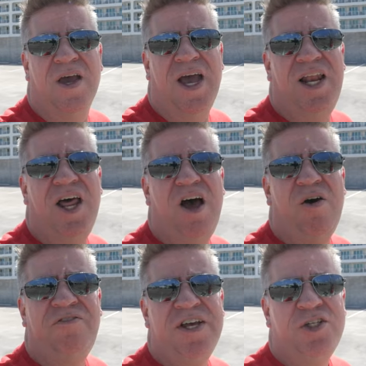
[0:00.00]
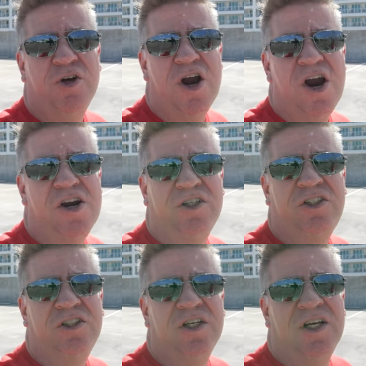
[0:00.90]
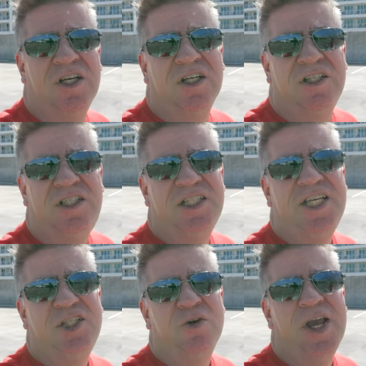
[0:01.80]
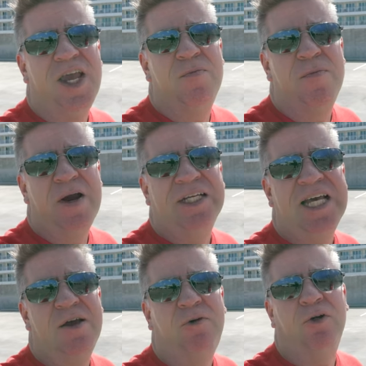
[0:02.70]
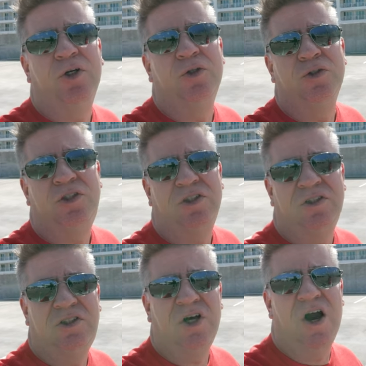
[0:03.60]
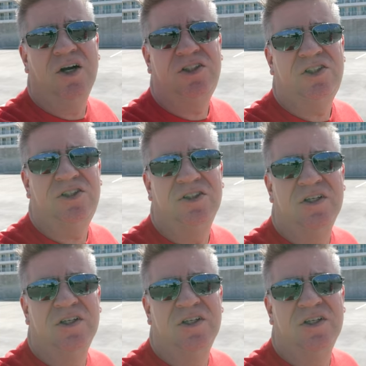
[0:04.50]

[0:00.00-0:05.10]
Hello, adventurers! Disney Dream Merrytime Cruise starts